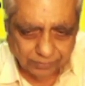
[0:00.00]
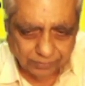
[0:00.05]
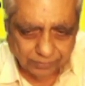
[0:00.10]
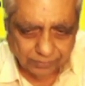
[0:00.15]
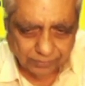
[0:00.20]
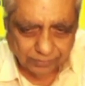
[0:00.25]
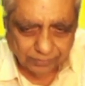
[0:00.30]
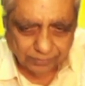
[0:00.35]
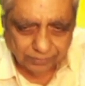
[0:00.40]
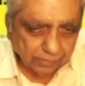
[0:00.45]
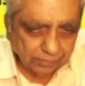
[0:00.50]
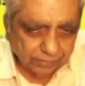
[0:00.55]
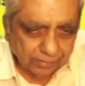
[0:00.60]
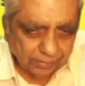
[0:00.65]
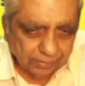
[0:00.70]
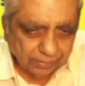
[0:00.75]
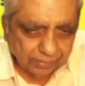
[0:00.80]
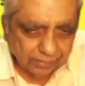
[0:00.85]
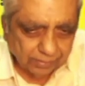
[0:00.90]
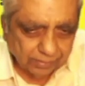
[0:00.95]
Then
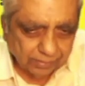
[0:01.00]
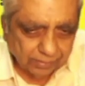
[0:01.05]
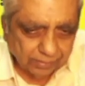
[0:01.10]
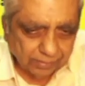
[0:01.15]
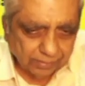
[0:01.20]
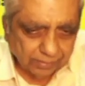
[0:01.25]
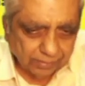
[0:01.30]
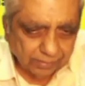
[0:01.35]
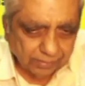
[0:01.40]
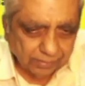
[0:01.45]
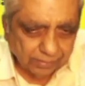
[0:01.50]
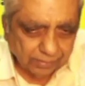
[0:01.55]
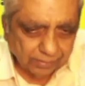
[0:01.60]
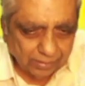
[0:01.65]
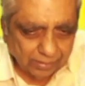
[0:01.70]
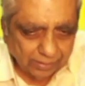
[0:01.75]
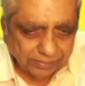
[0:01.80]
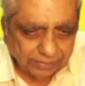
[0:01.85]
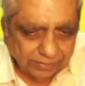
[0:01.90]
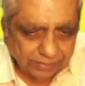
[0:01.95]
relative
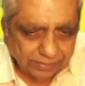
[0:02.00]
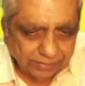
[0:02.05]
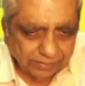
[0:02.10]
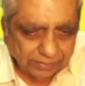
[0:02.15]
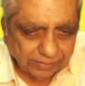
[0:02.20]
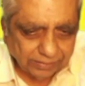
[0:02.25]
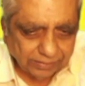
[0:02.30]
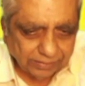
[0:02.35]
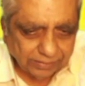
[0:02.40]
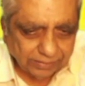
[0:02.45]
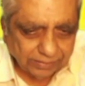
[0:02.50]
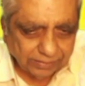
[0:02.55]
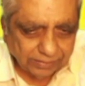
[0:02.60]
error is